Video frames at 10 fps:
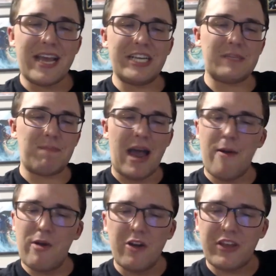can just
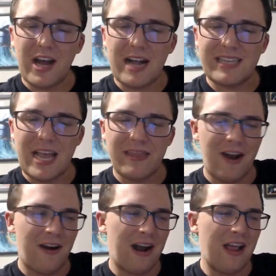pirate all the content
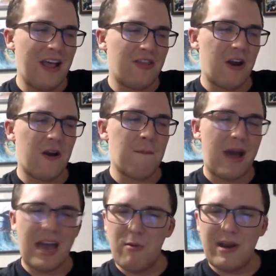their
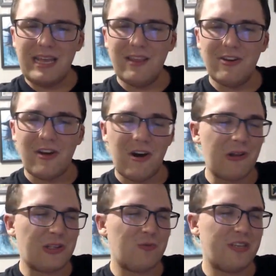piratey little
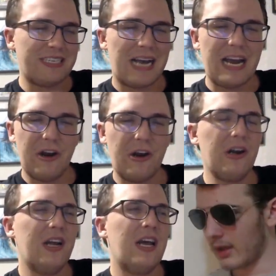hearts
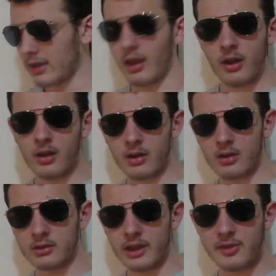desire.
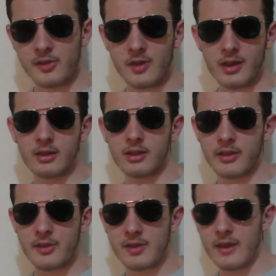Yarr! Let's sail
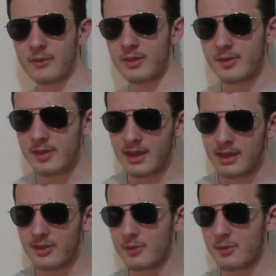the seven seas,